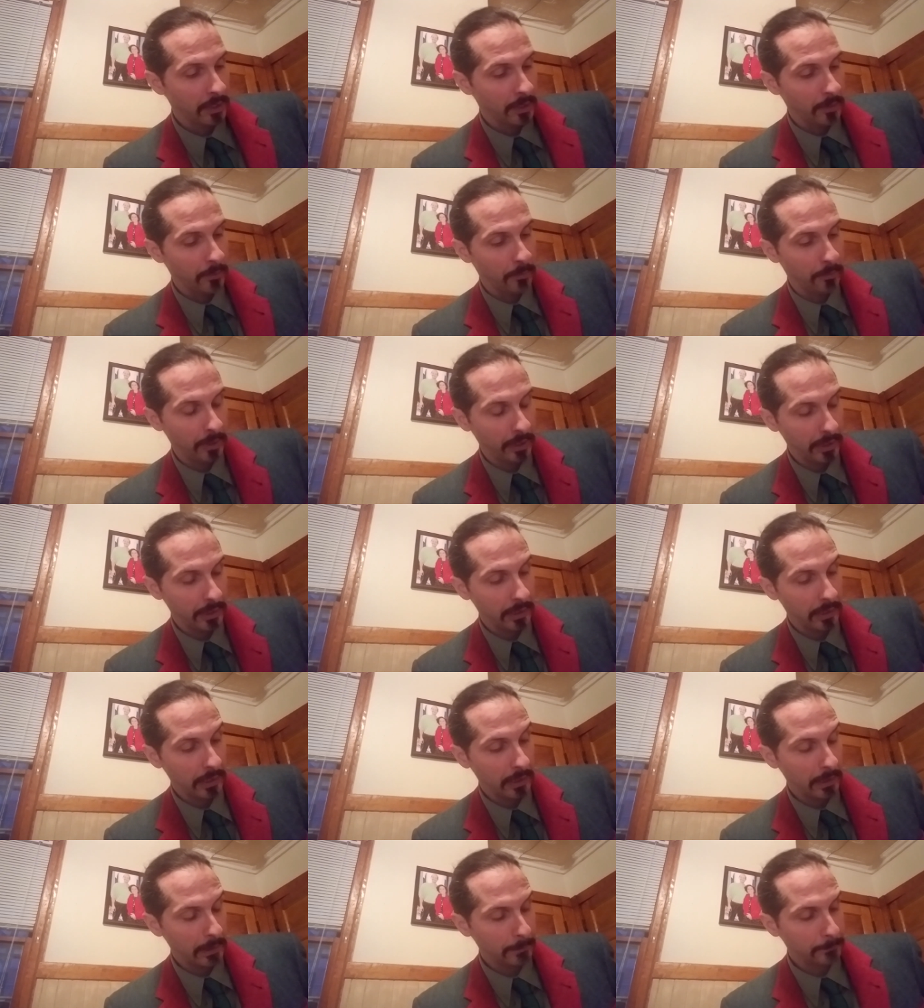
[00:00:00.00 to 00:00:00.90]
But
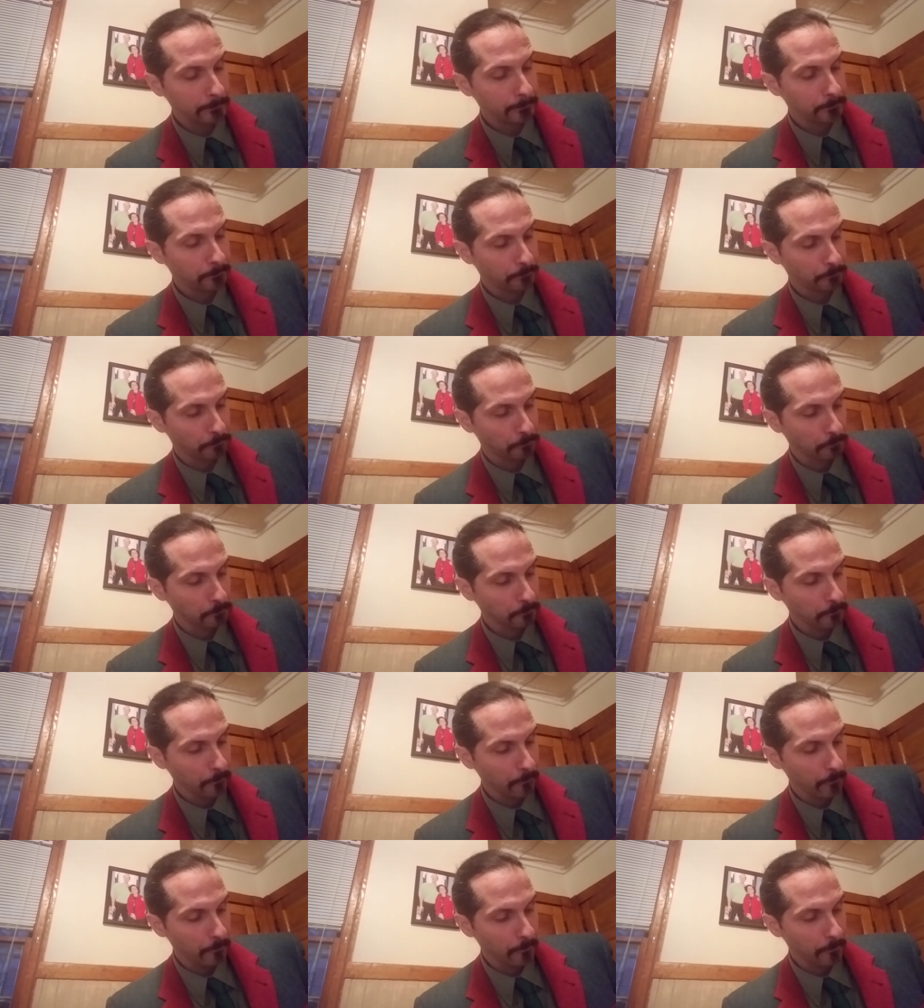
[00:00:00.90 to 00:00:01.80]
um,
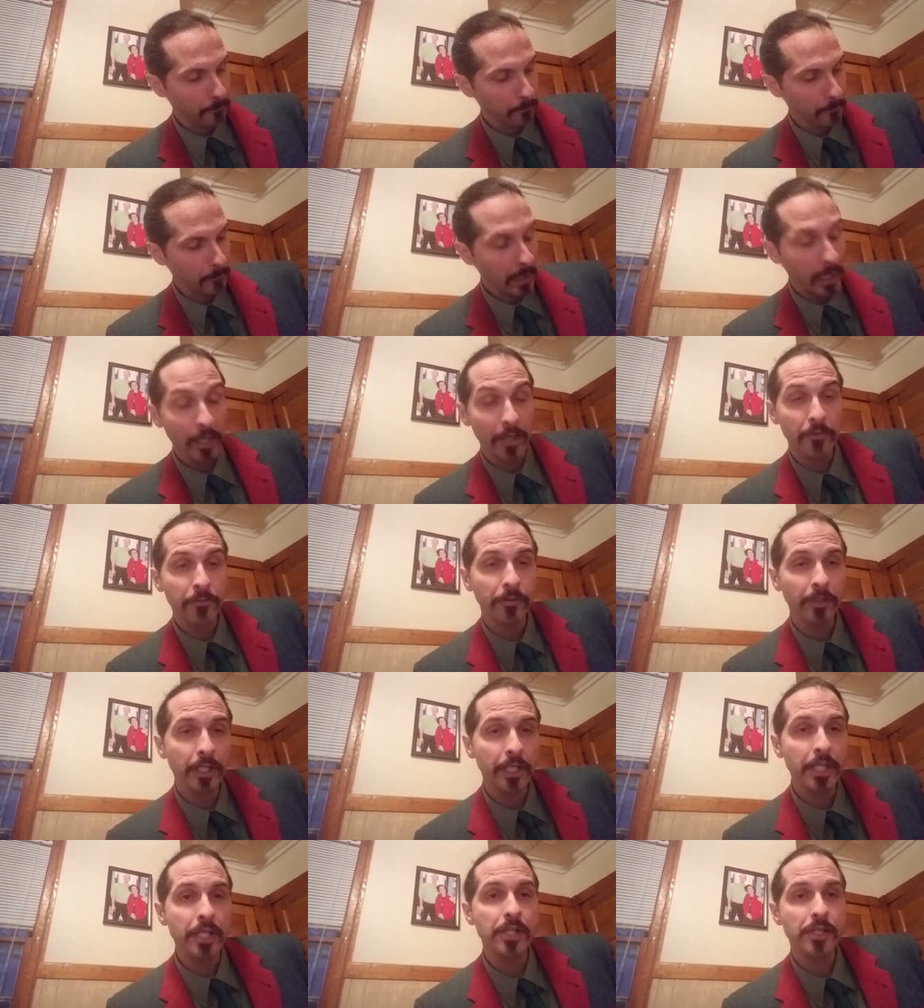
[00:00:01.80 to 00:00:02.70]
Errol
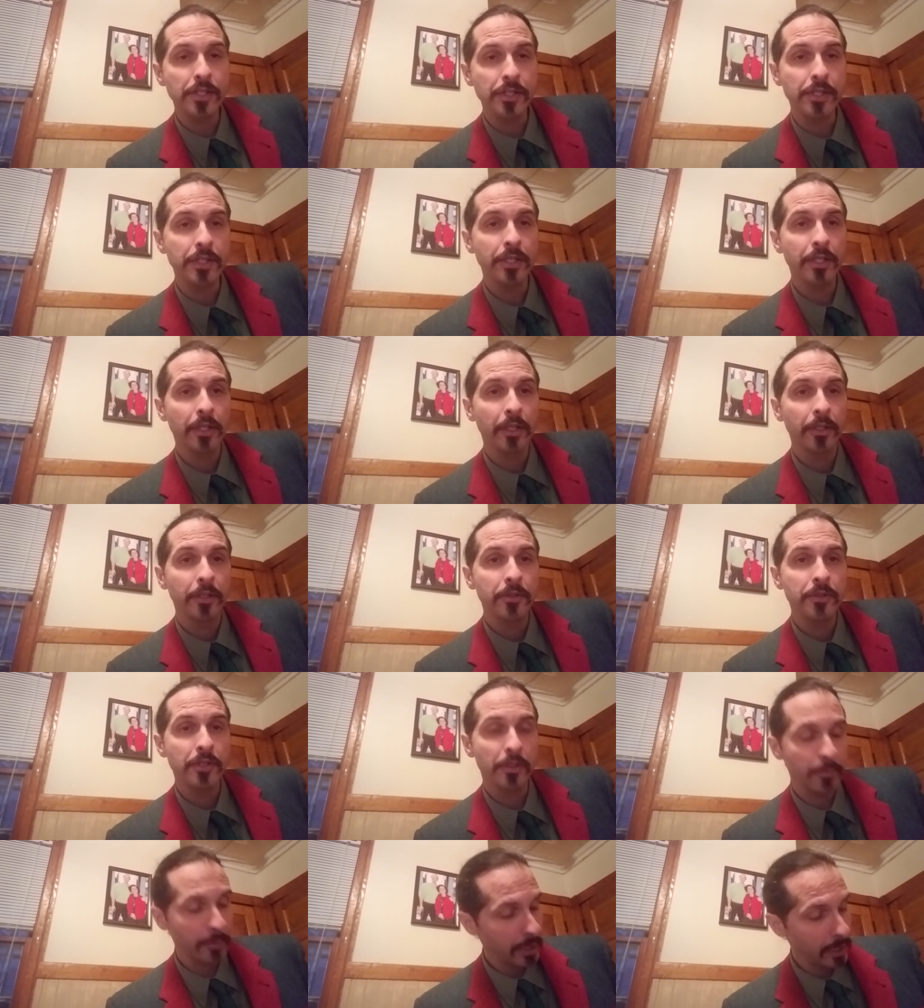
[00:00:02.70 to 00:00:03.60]
Flynn is,
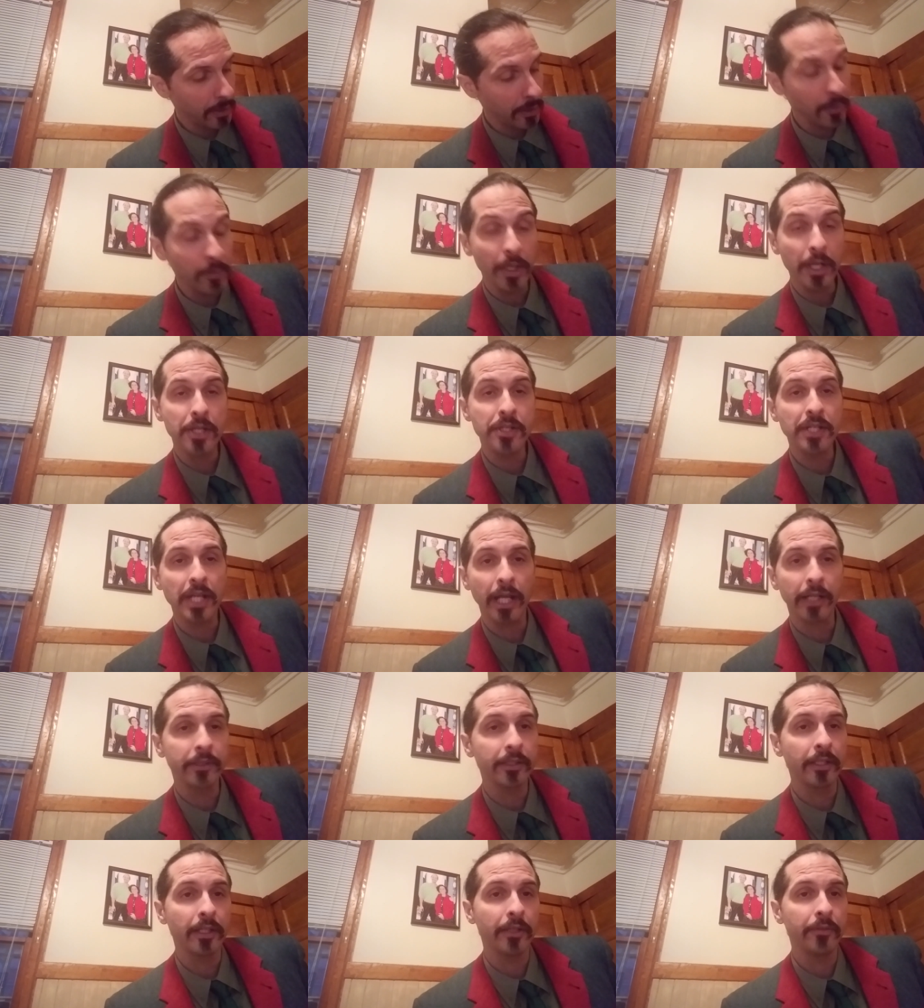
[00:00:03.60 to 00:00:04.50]
to me, the greatest
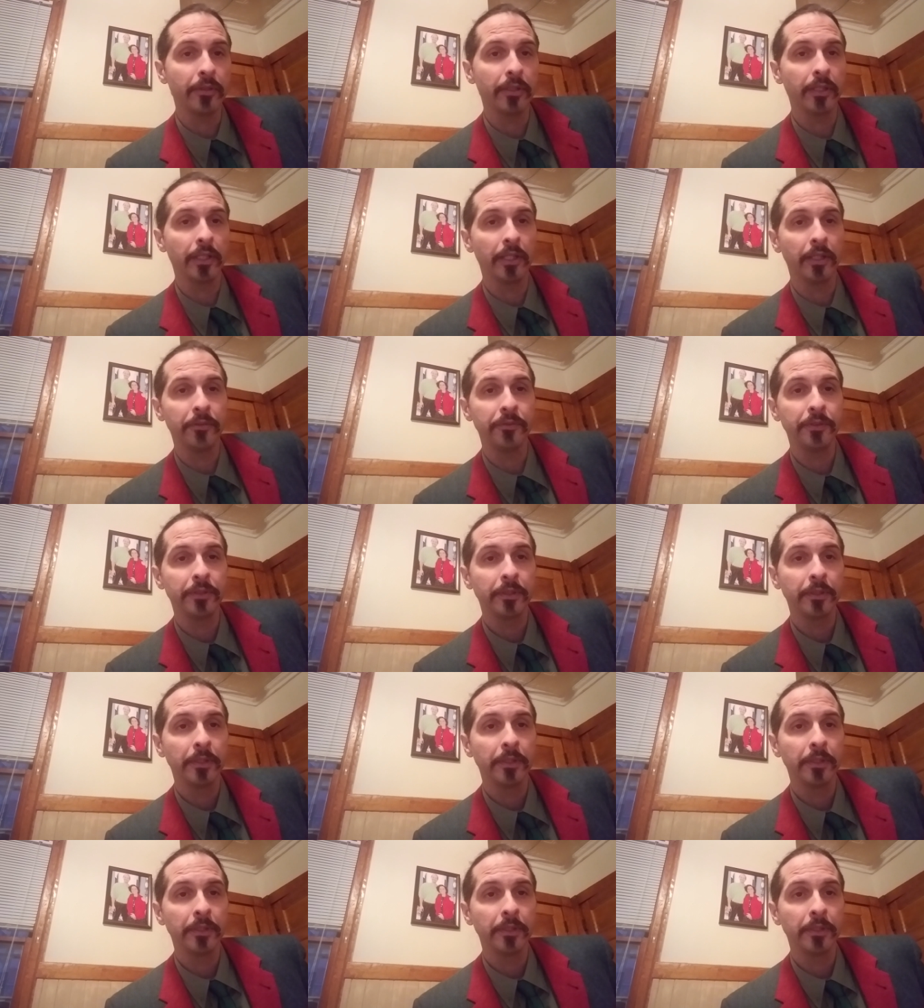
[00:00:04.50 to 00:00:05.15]
actor that ever lived.